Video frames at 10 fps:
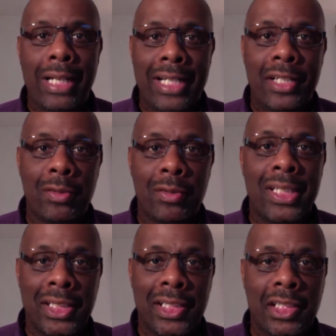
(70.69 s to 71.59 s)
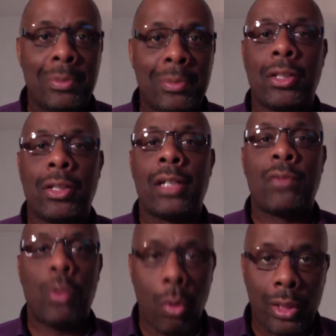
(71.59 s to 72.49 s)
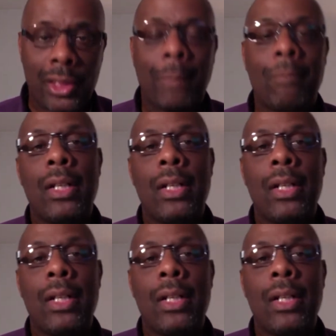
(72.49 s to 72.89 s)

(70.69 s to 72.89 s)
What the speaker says: E2E Systems, you can, of course,